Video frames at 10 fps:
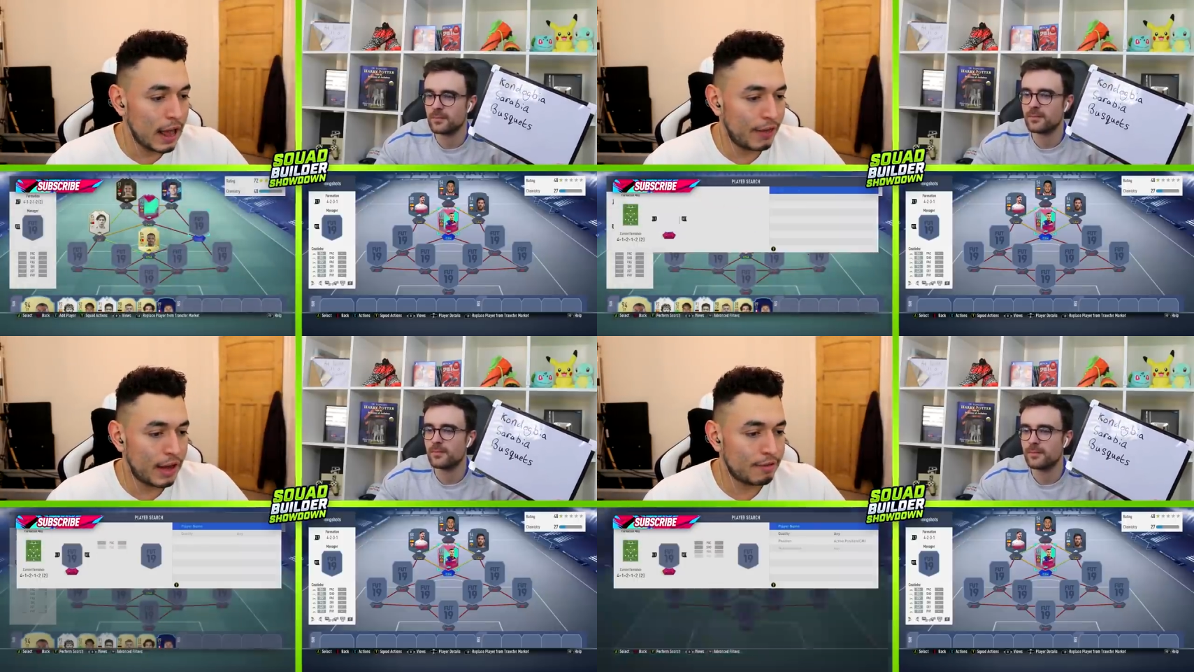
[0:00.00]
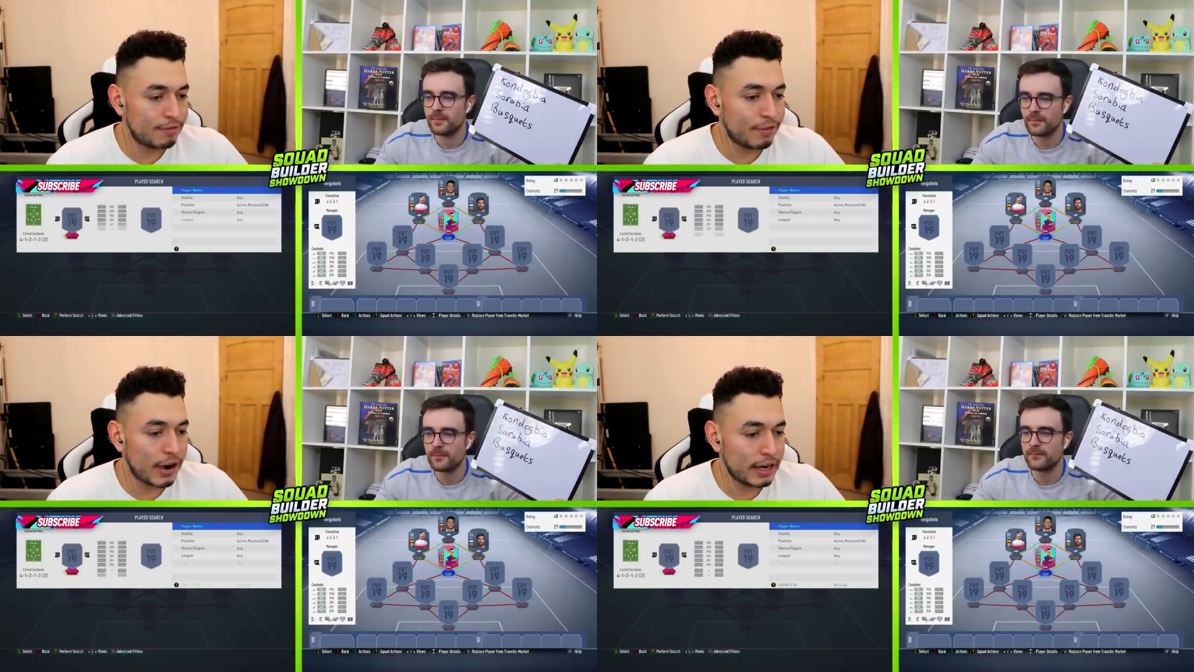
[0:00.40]
Speaker 1: And then
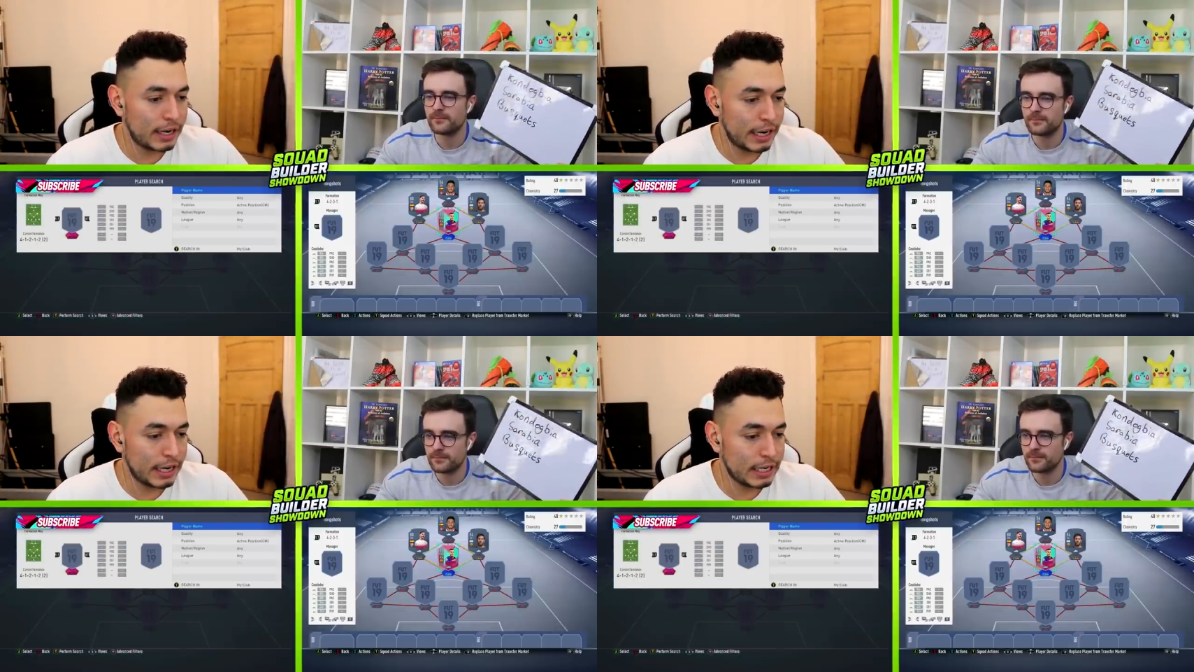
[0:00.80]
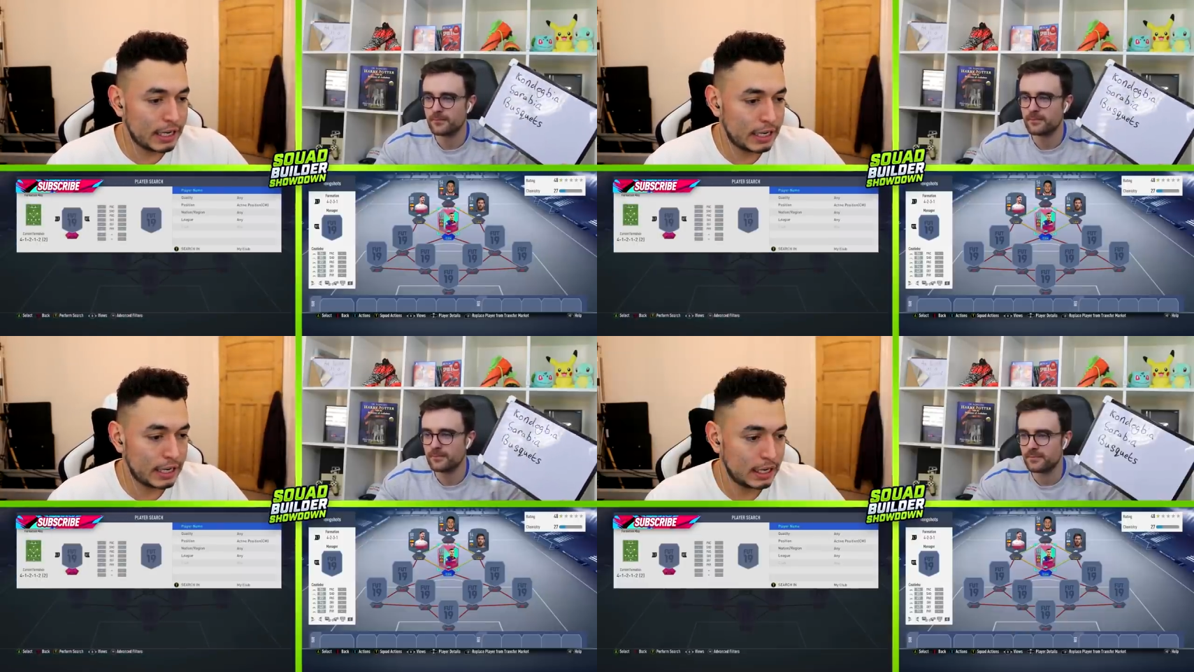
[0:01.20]
finally,
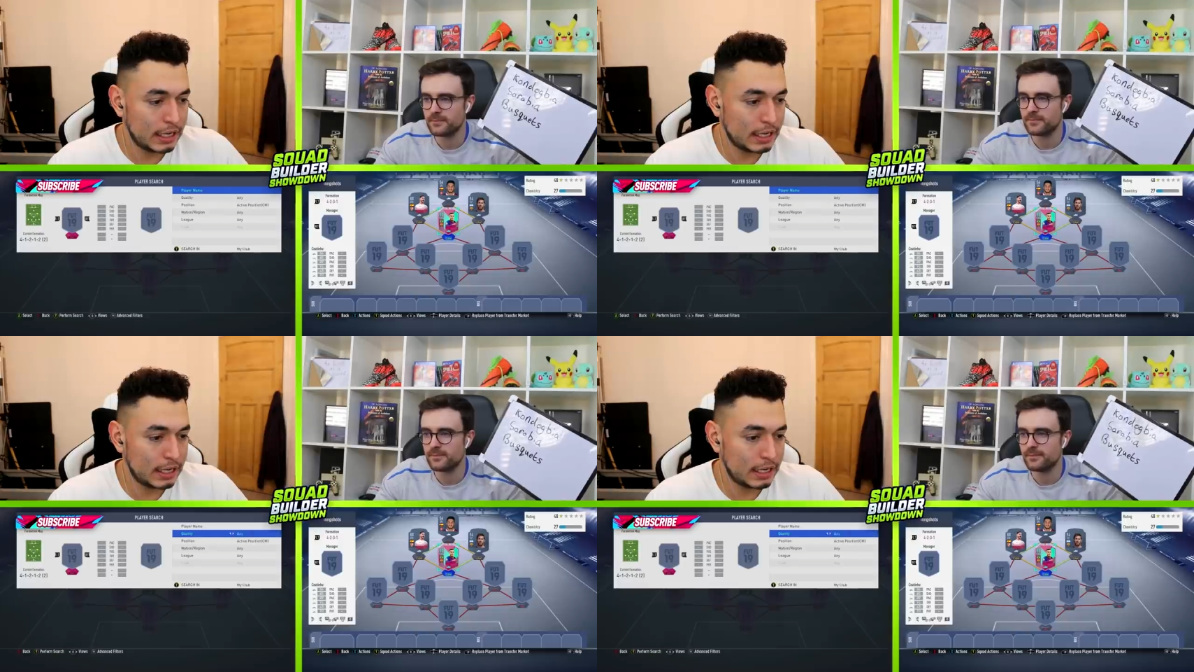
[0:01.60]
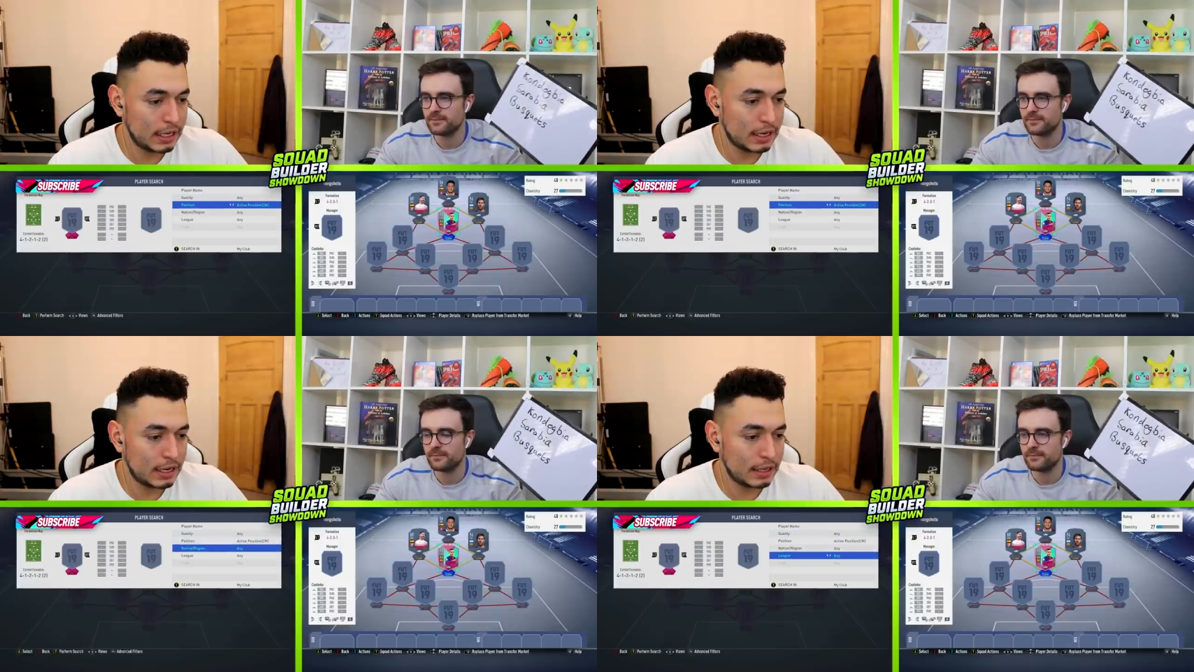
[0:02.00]

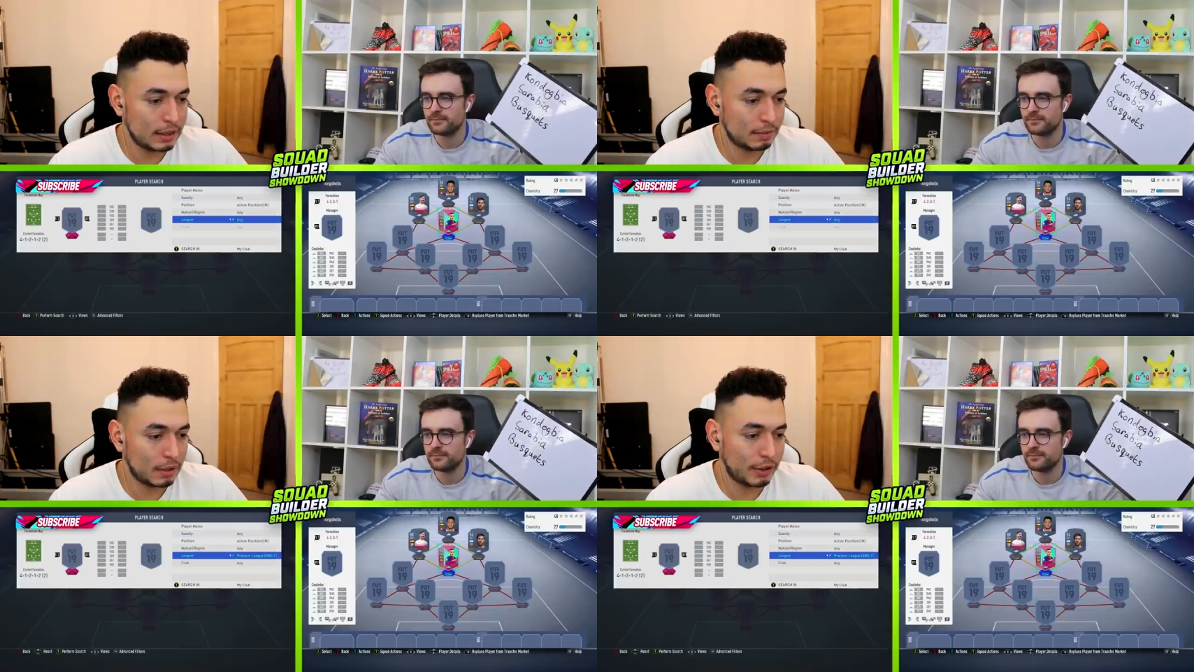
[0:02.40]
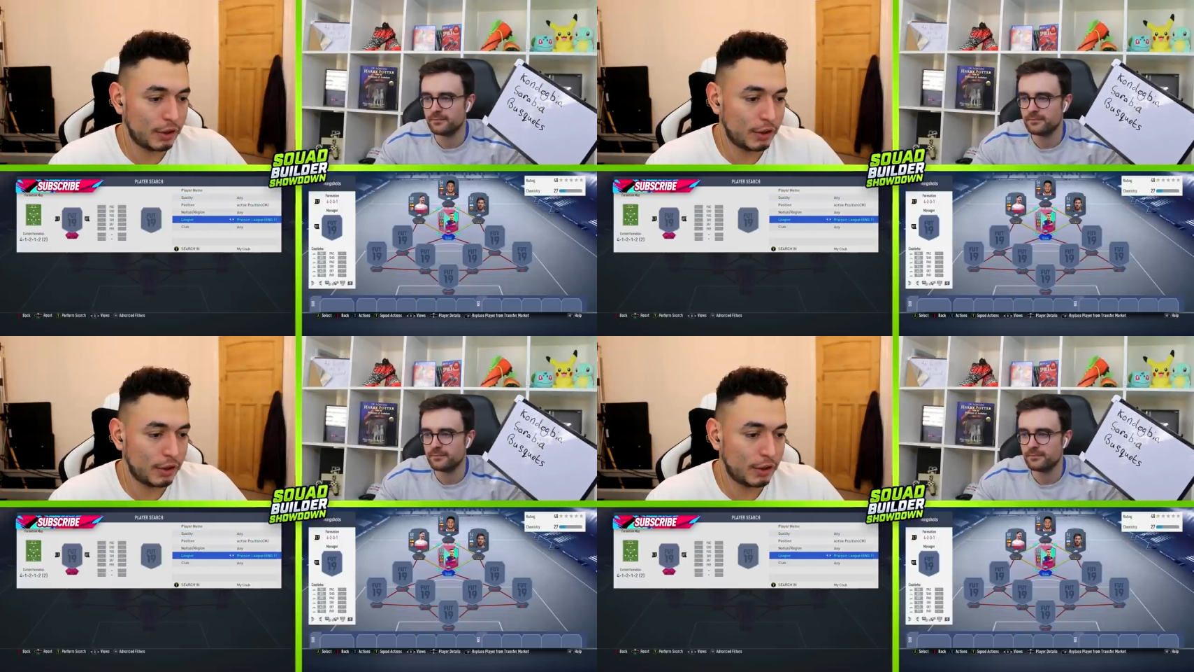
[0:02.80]
well,